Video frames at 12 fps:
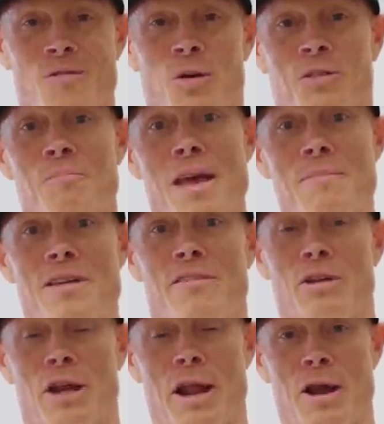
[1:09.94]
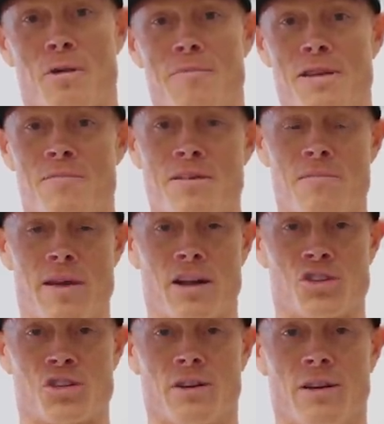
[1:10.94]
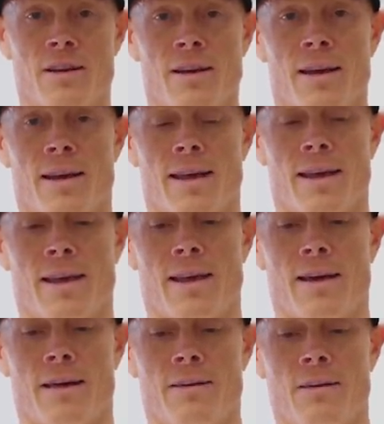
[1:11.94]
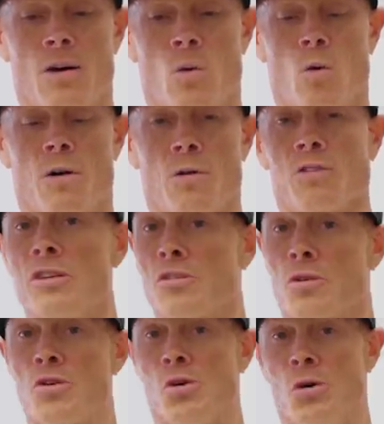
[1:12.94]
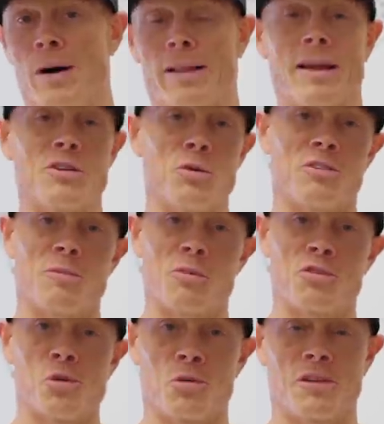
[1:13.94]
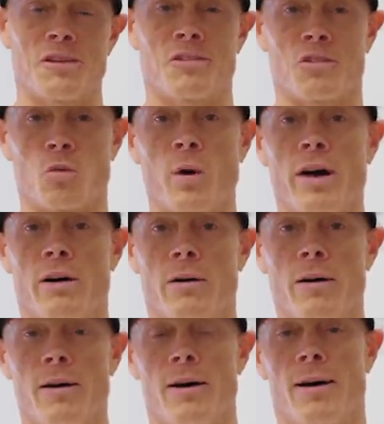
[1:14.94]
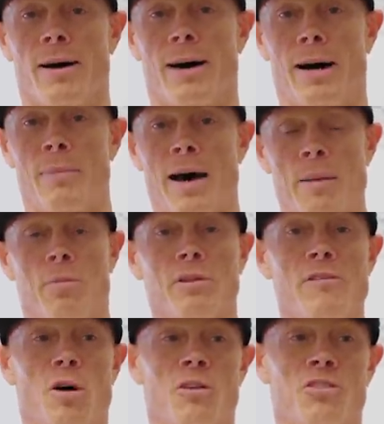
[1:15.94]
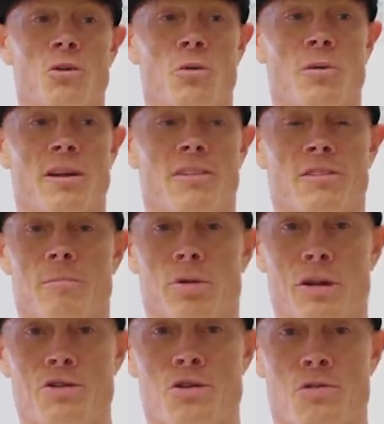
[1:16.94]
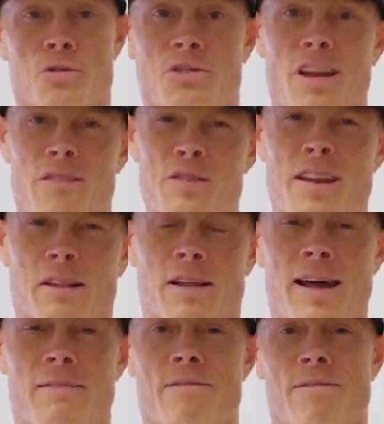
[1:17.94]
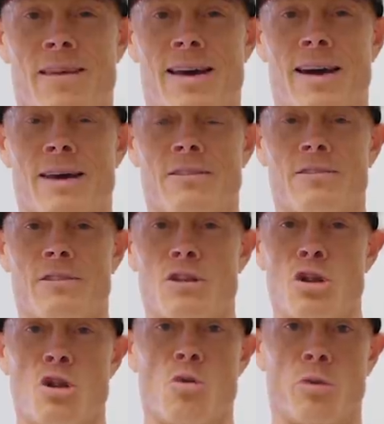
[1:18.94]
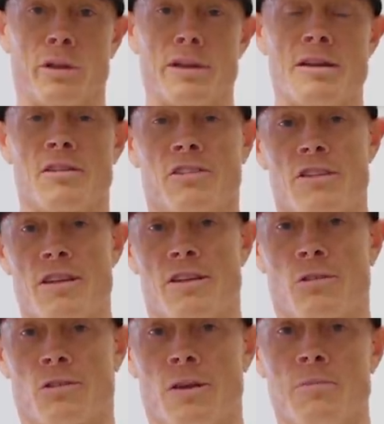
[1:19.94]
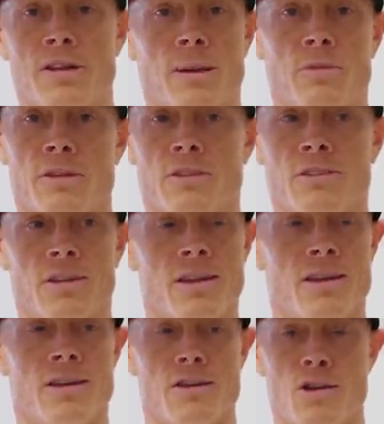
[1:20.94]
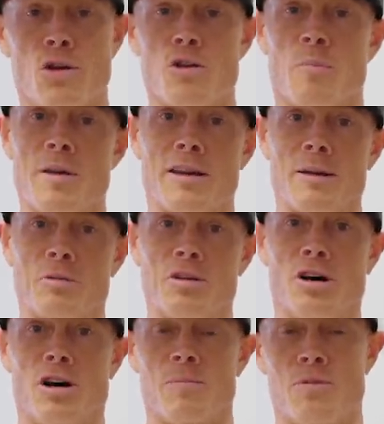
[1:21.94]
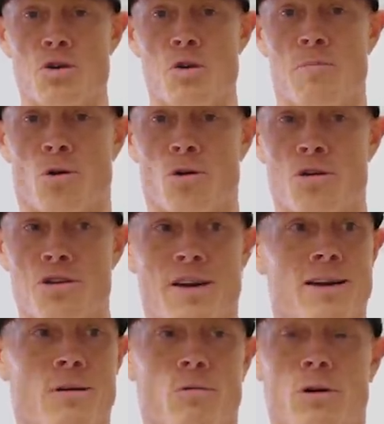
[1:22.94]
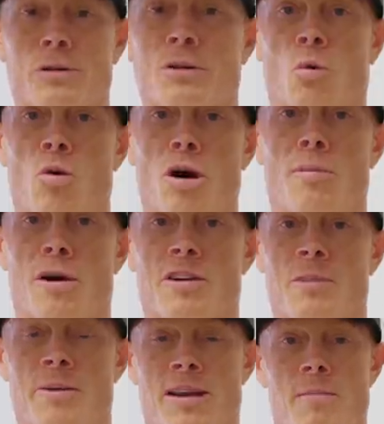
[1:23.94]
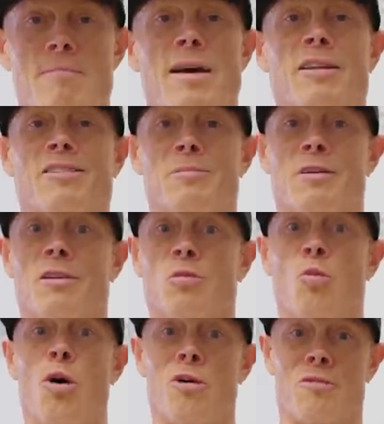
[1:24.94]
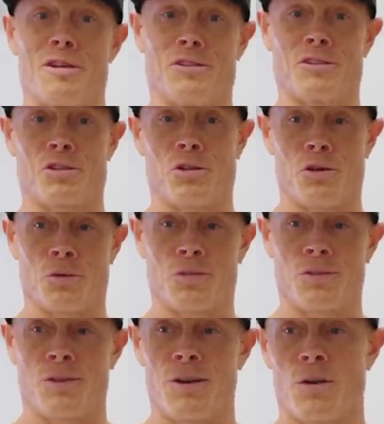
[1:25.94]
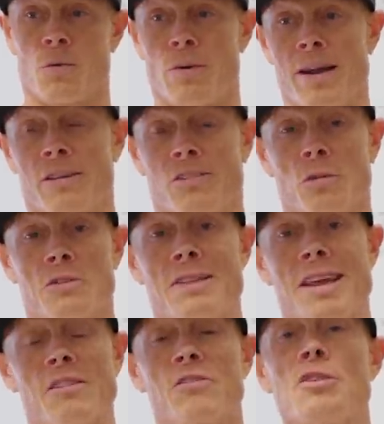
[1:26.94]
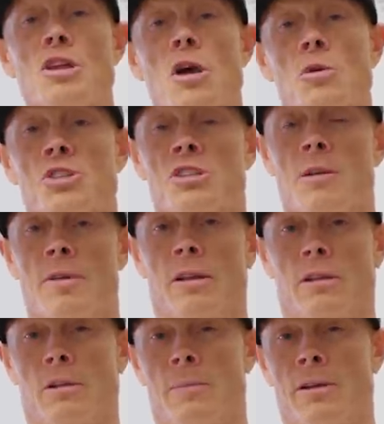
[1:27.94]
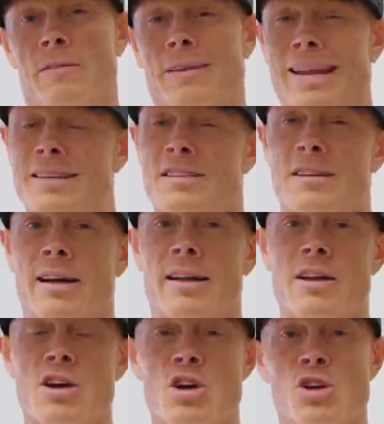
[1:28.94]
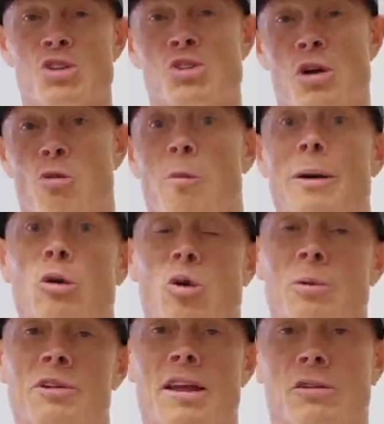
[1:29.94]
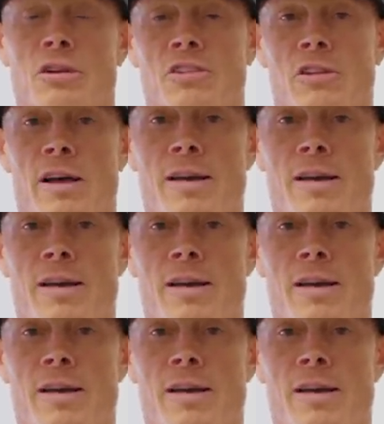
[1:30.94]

what's maybe even an Airbnb mansion. And while those things are cool, I like doing some of those cool things as well. Um, I believe also it's a blender. There's everyday life that you know you really need to see. So sometimes it's you know you're picking up the dog poop, or you got to roll into Walmart to pick up medicine because Walgreens is closed, right? So today's video is just going to be a little bit of insight, show you what my normal day looks